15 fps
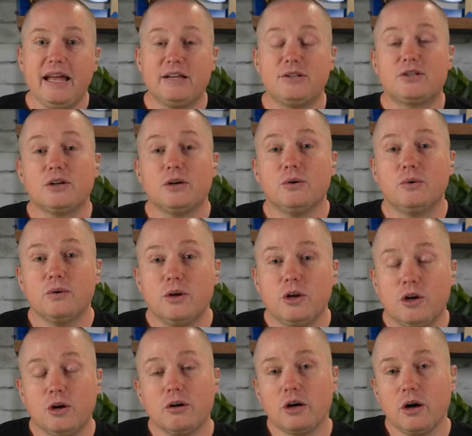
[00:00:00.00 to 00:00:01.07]
And so
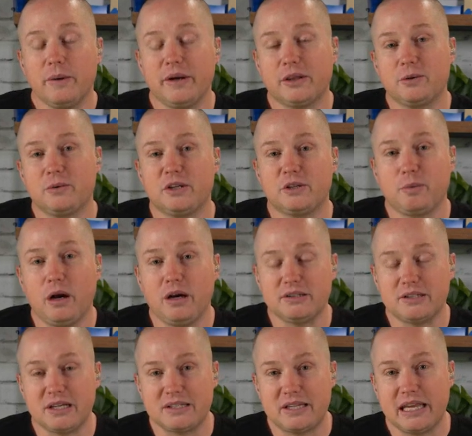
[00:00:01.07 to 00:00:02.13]
you're going through this
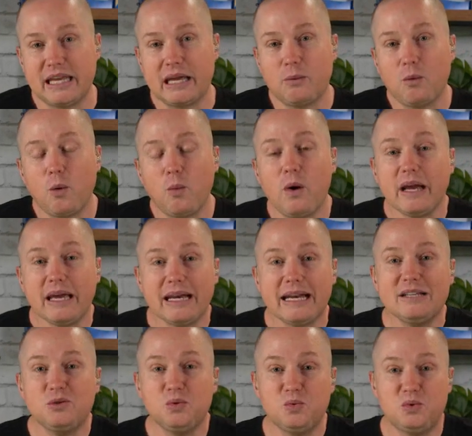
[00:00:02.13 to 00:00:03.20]
process thinking, well, what can
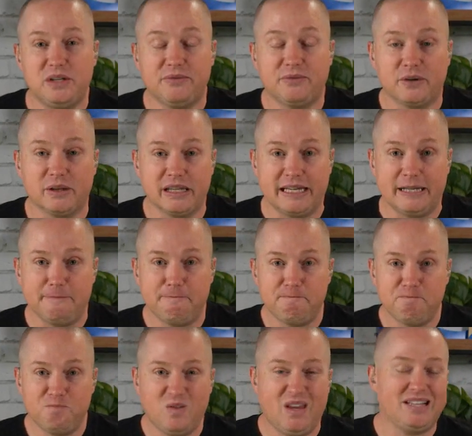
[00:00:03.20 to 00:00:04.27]
I do differently?
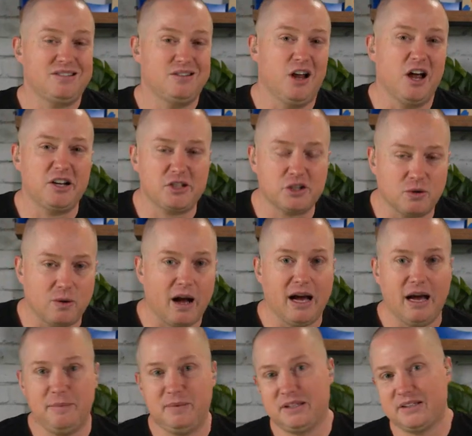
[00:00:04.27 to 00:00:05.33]
That's not a
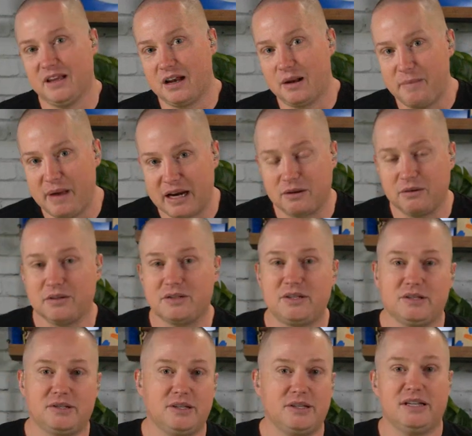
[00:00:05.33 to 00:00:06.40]
scribe, that's not a medical
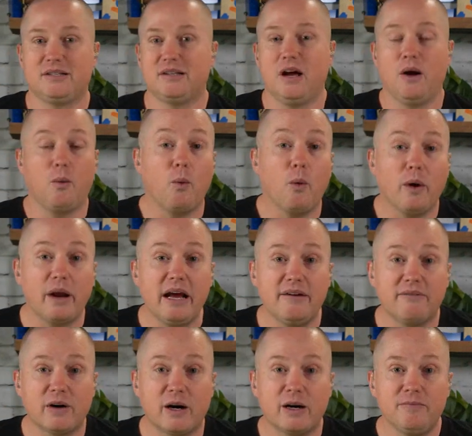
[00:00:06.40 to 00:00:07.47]
assistant, that's not
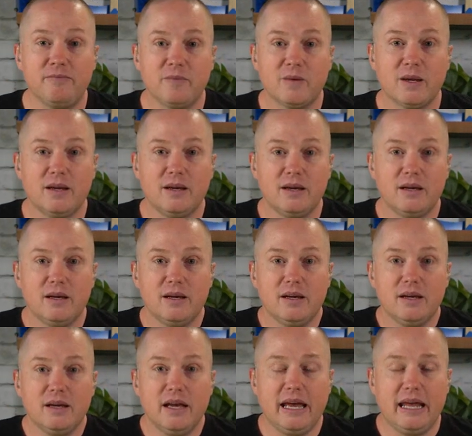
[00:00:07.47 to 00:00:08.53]
whatever
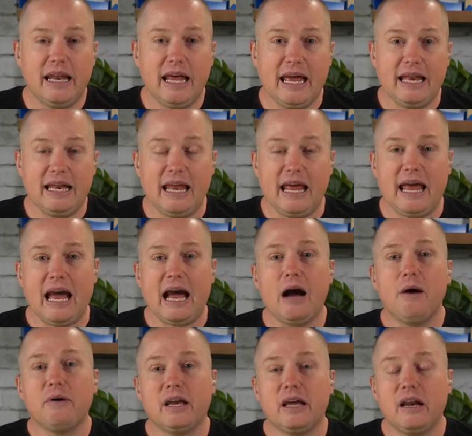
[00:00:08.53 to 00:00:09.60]
and and
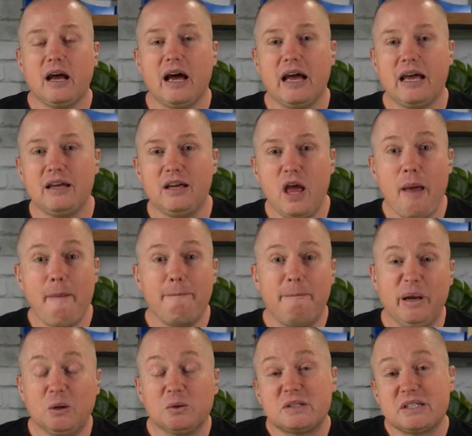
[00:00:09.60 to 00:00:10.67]
how can I
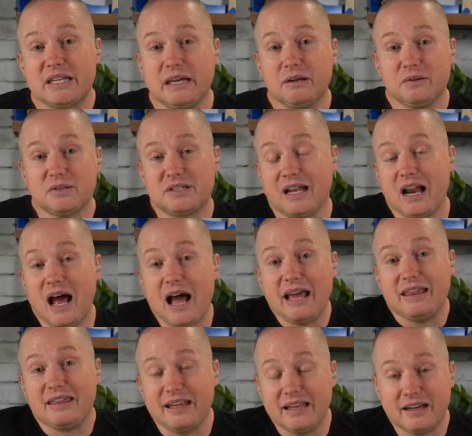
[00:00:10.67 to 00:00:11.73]
build skills that
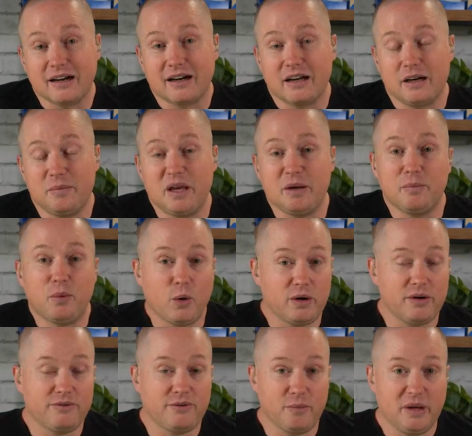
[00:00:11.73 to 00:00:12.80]
I think are going to be
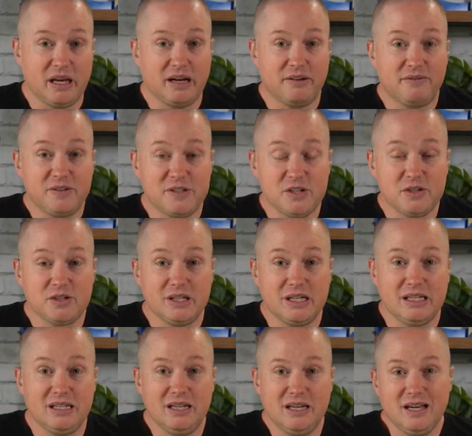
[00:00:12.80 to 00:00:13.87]
important for being a
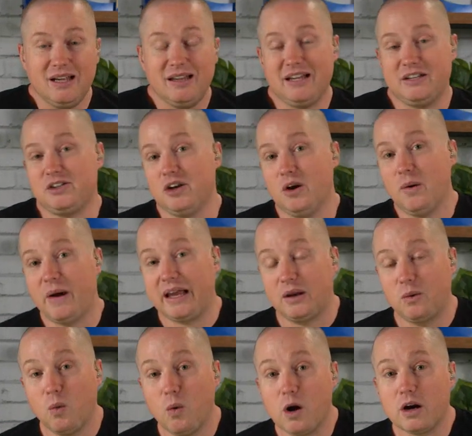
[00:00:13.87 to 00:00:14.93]
physician that show I
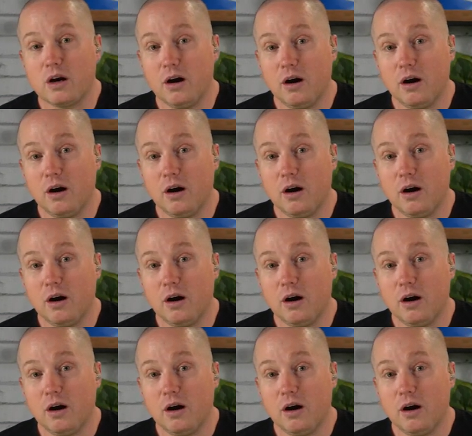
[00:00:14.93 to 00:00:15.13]
can work